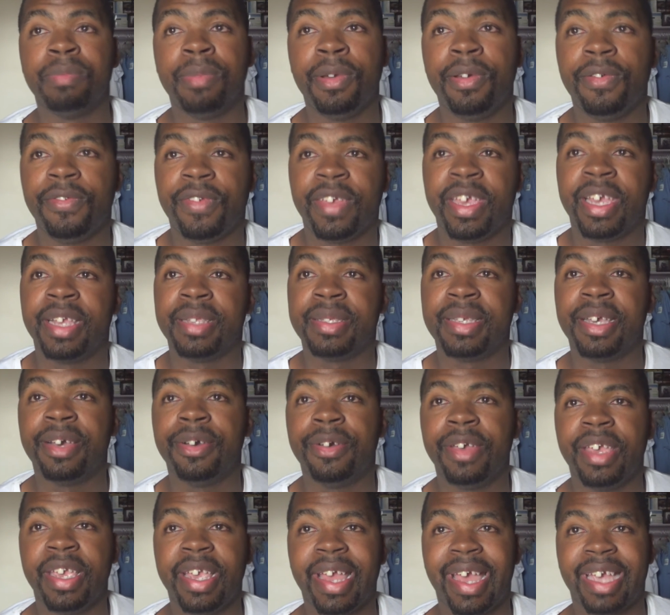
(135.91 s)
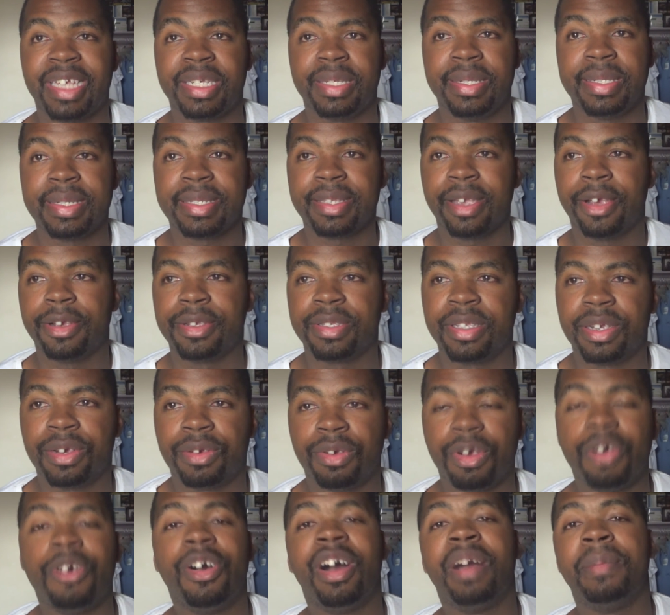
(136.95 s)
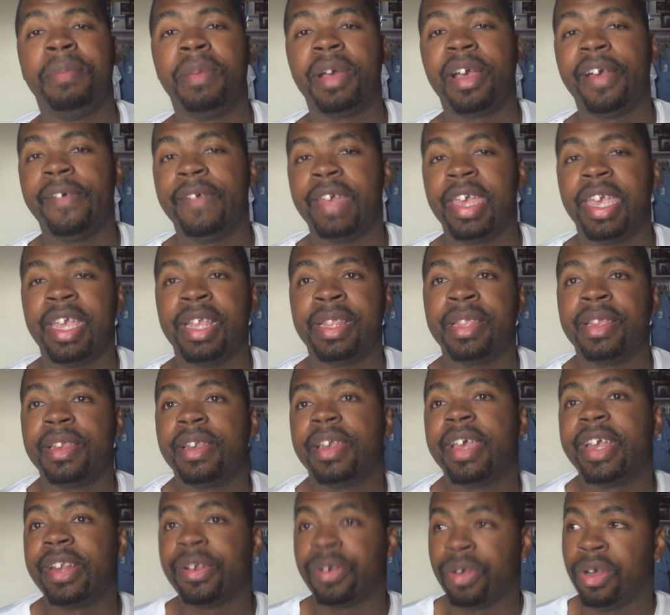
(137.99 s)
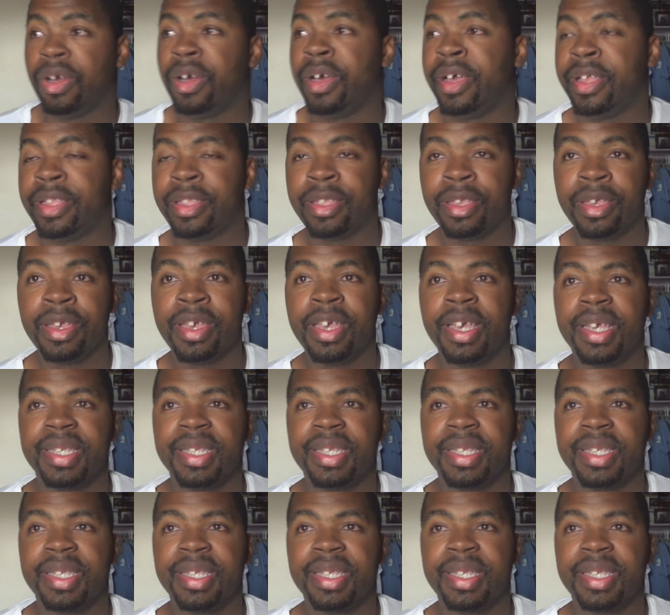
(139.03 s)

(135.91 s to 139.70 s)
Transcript: movie until he actually starts to grow on McClane later on.